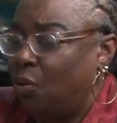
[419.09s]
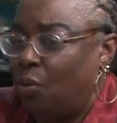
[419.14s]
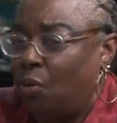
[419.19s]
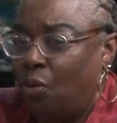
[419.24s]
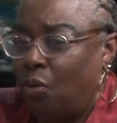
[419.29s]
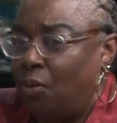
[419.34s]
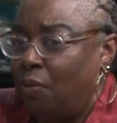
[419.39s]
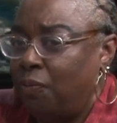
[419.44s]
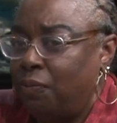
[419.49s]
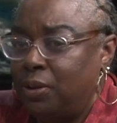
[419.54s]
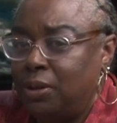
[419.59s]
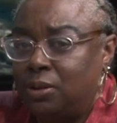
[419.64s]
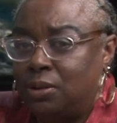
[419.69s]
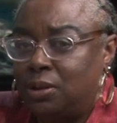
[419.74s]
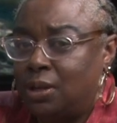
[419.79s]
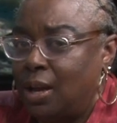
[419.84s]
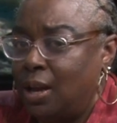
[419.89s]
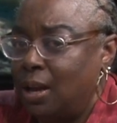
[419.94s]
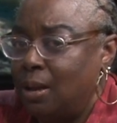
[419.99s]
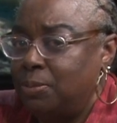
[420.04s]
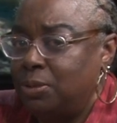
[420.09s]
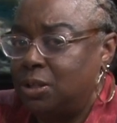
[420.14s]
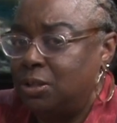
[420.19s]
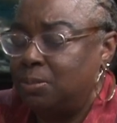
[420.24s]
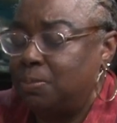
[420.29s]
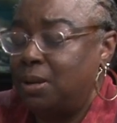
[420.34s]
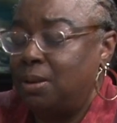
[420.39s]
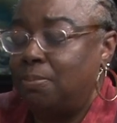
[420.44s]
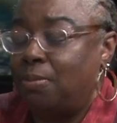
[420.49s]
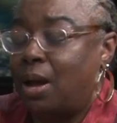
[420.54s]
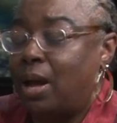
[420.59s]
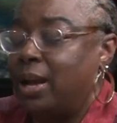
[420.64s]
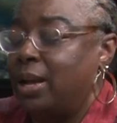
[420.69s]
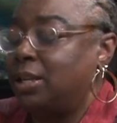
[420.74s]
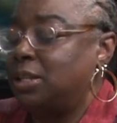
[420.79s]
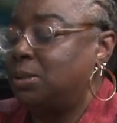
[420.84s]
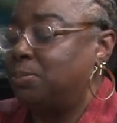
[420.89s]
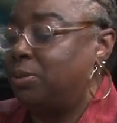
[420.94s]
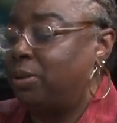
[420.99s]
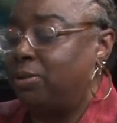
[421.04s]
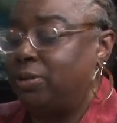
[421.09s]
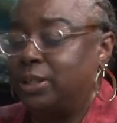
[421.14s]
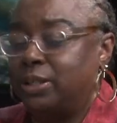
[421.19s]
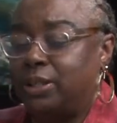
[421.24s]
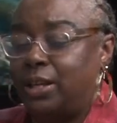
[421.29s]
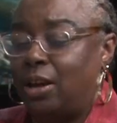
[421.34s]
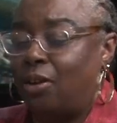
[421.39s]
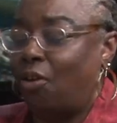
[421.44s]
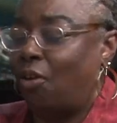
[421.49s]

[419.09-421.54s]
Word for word: Oftentimes, it's been my experience that